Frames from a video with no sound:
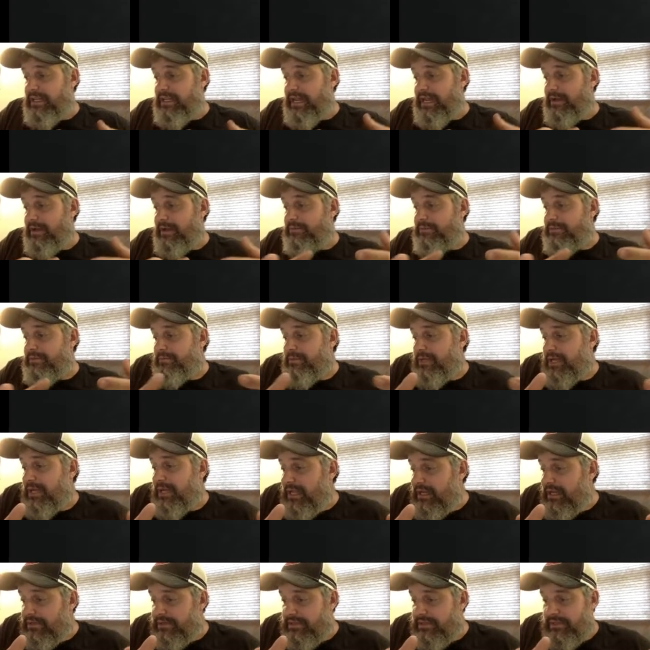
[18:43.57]
you're going to find
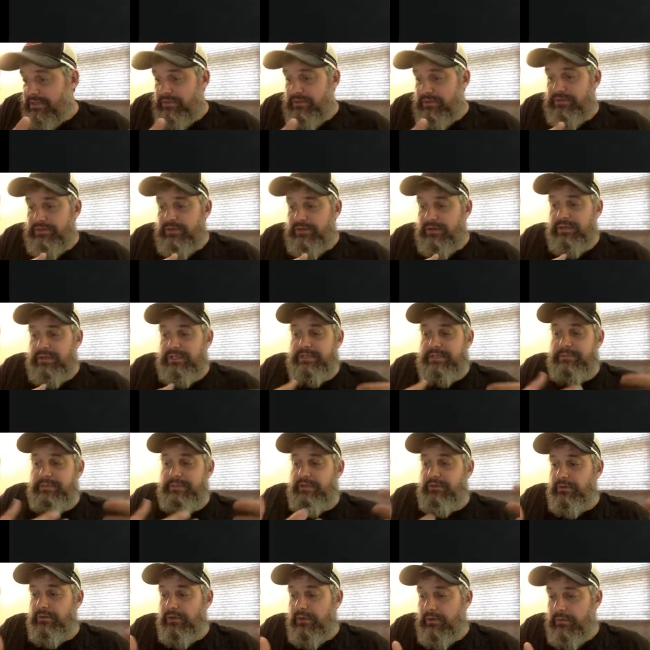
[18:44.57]
yams and bananas
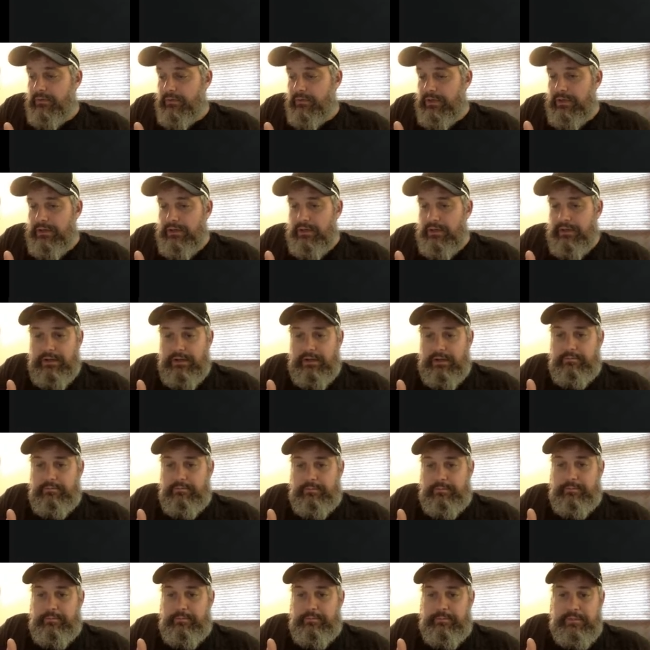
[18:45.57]
that were starting to be
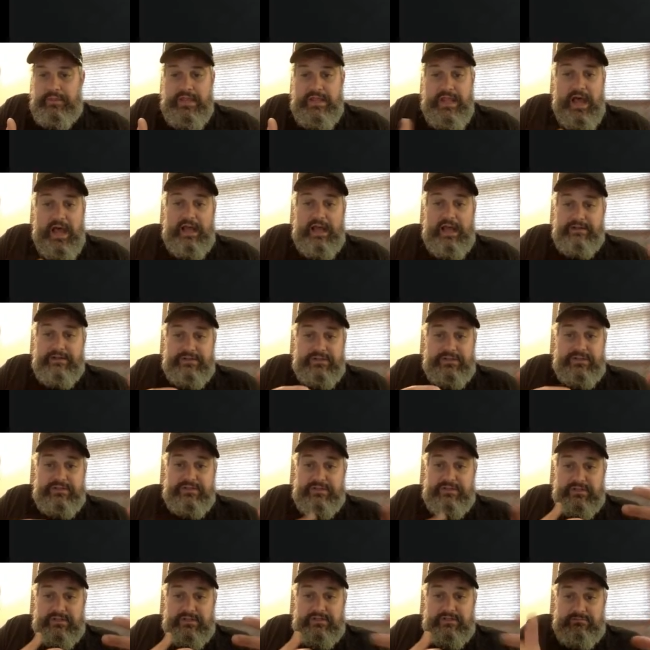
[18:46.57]
grown.
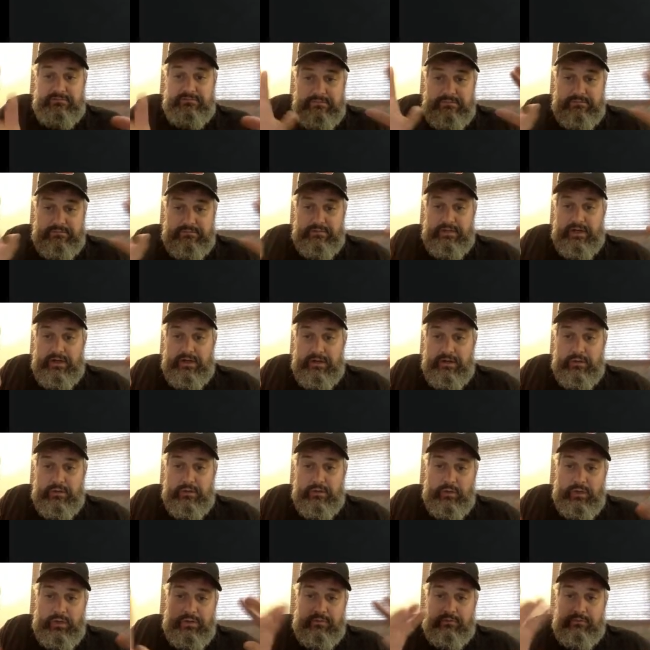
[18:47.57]
Not just,
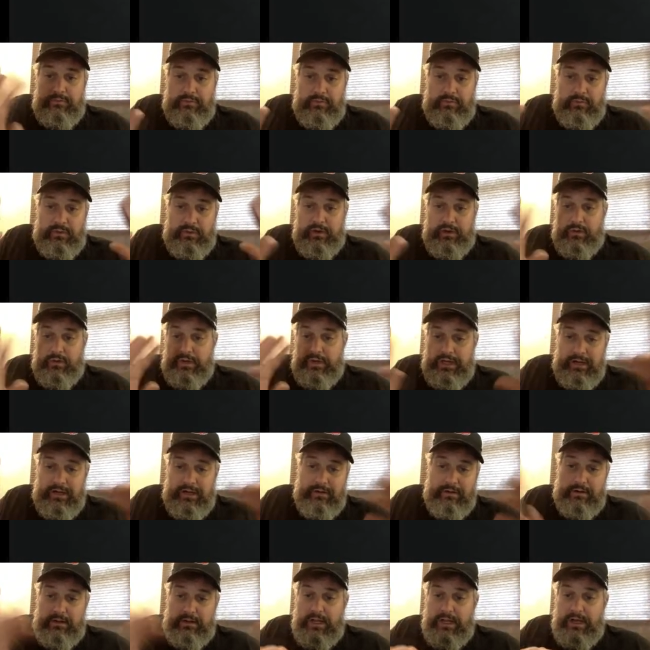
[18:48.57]
you know,
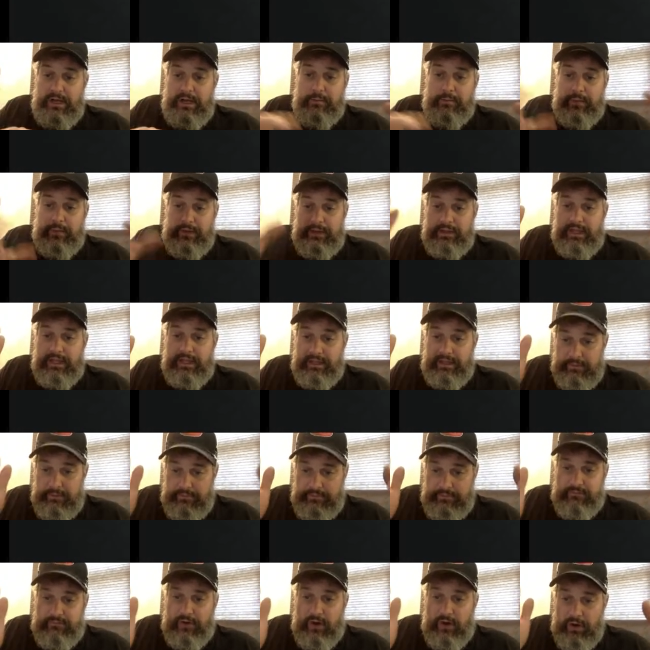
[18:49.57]
whim, you know, here and
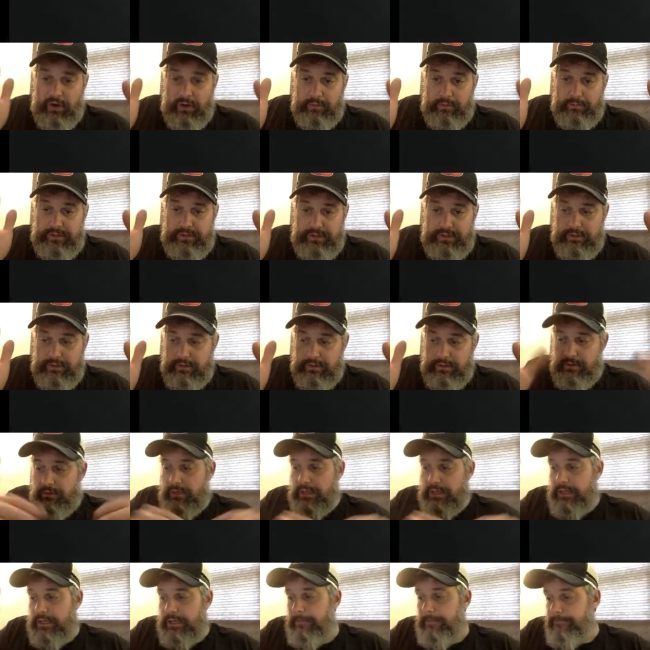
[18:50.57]
there, but like
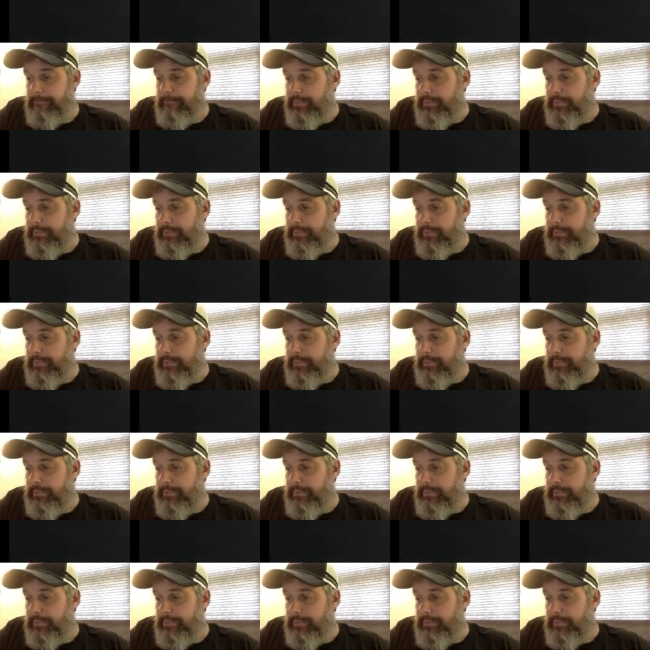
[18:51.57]
farmed.